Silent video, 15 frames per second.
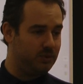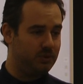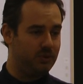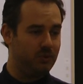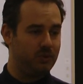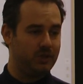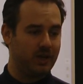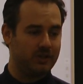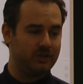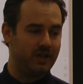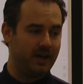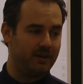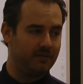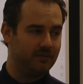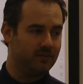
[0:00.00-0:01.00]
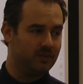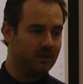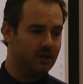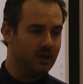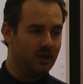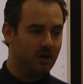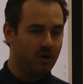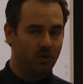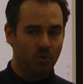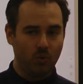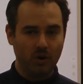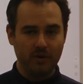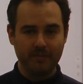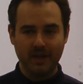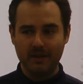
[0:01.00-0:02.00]
to do just that.
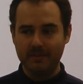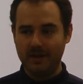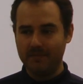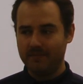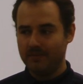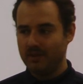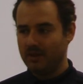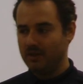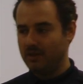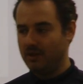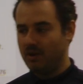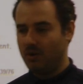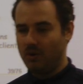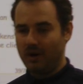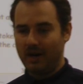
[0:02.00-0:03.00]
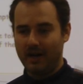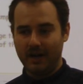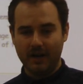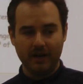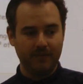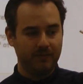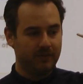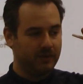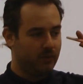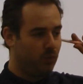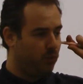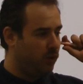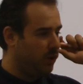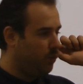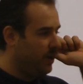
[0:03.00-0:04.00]
Or maybe,
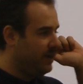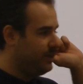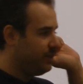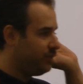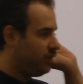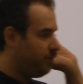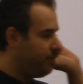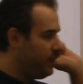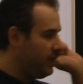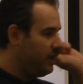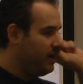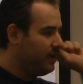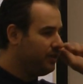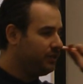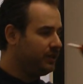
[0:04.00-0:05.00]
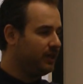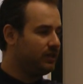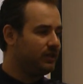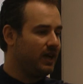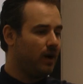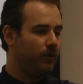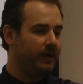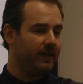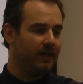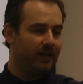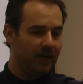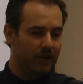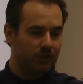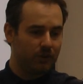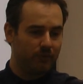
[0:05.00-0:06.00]
when TCP sends out a
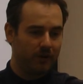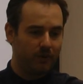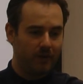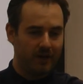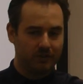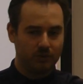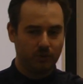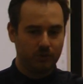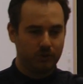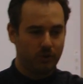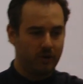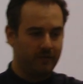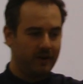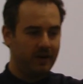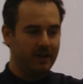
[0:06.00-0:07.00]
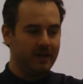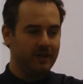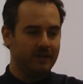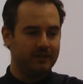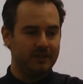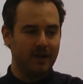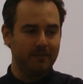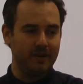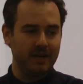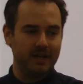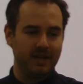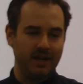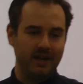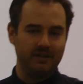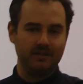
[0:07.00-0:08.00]
connection request to a server, somebody
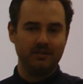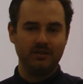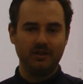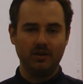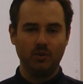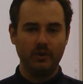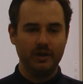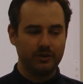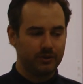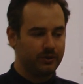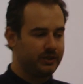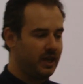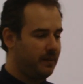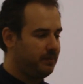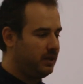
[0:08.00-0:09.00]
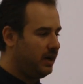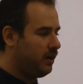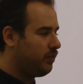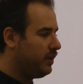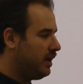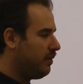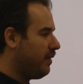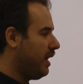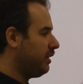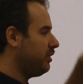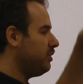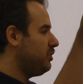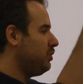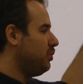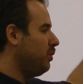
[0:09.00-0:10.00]
can, intercept it and redirect
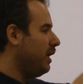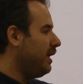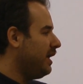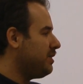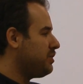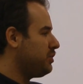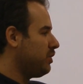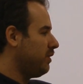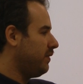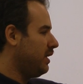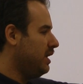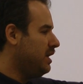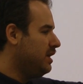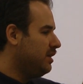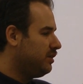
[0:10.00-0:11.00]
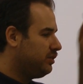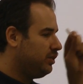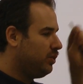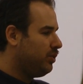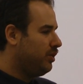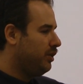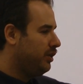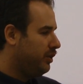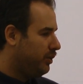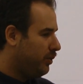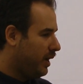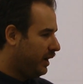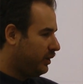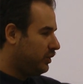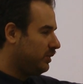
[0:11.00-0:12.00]
it to another server. So you
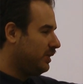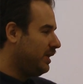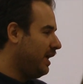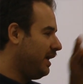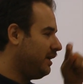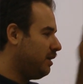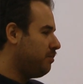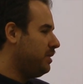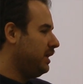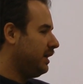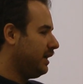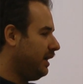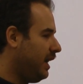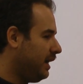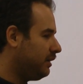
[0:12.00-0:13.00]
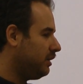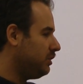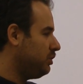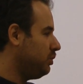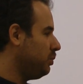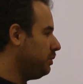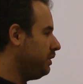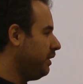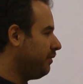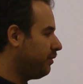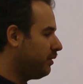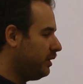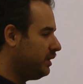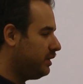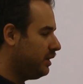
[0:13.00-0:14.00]
actually end up being connected to a
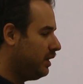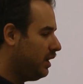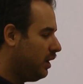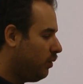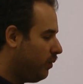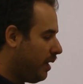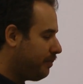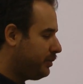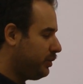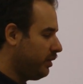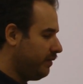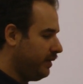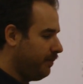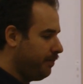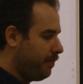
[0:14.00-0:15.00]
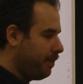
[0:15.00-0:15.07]
different web server.